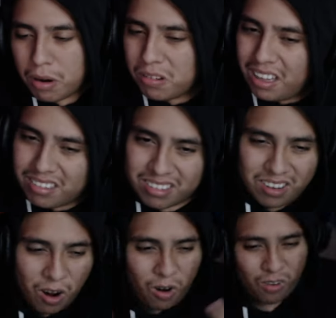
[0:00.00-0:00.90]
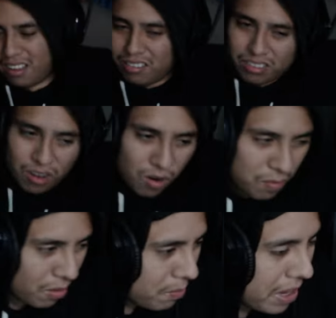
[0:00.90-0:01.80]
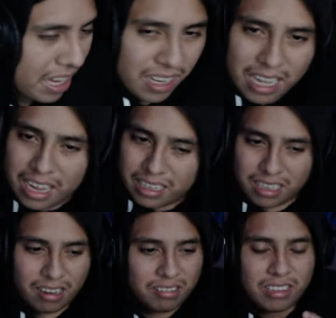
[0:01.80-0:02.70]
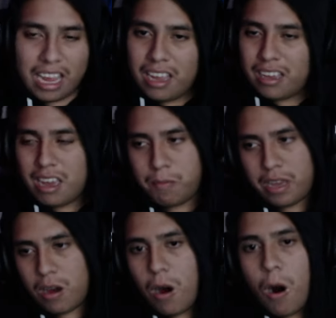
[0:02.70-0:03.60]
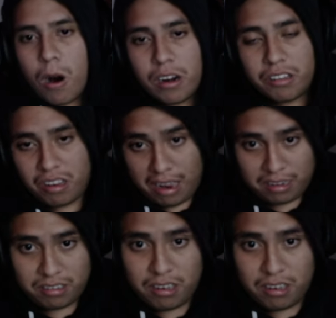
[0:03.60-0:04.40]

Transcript: Let's go. Let's go, bro. Man, that this game gave me heart attacks.